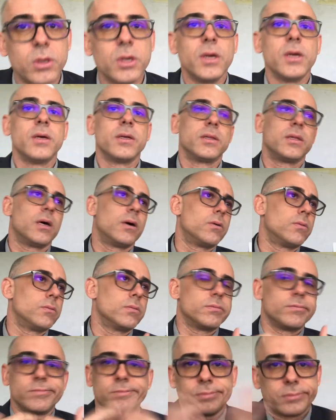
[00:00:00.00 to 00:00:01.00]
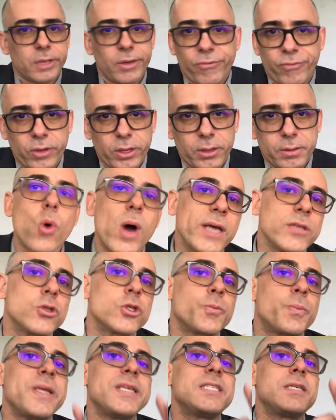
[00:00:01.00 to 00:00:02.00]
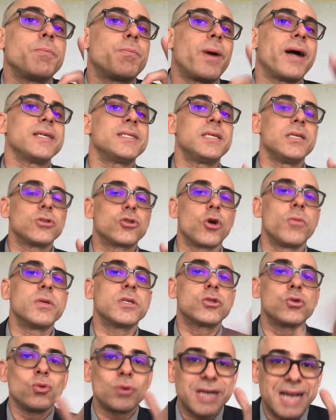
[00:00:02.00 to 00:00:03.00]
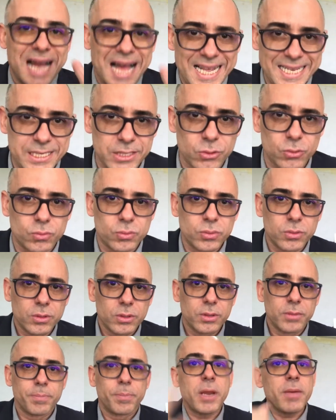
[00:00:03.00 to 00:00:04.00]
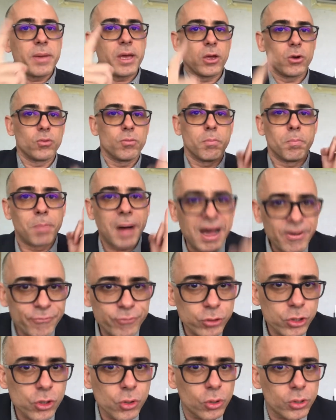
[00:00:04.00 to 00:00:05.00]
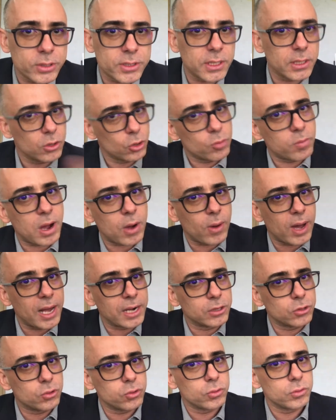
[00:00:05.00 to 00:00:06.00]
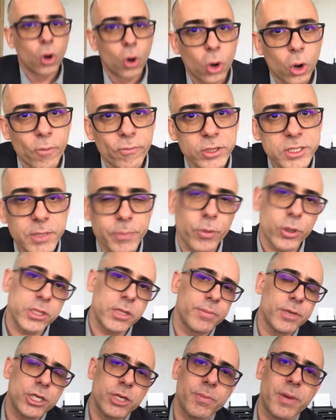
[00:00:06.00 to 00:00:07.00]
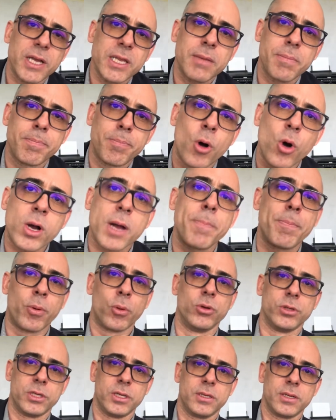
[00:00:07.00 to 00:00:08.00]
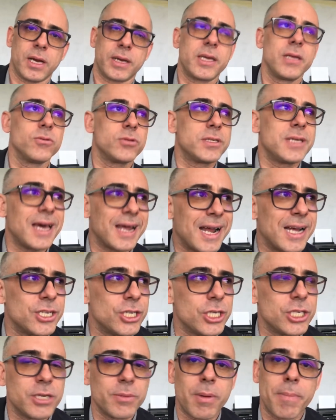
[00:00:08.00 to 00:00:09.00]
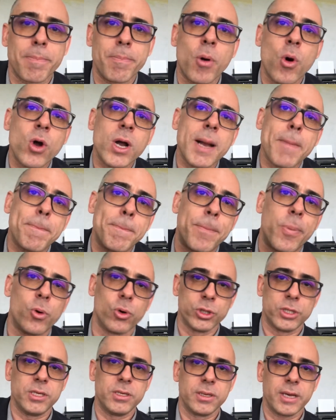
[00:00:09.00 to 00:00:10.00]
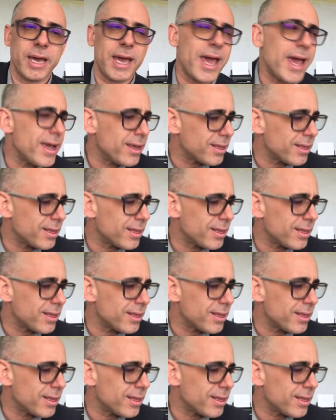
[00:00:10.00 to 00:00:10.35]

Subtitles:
What are the main symptoms of tonsil stones? Firstly, jaguar breath or bad breath, or you could also call it rotten mouth. Here in Sierra we call it rotten mouth.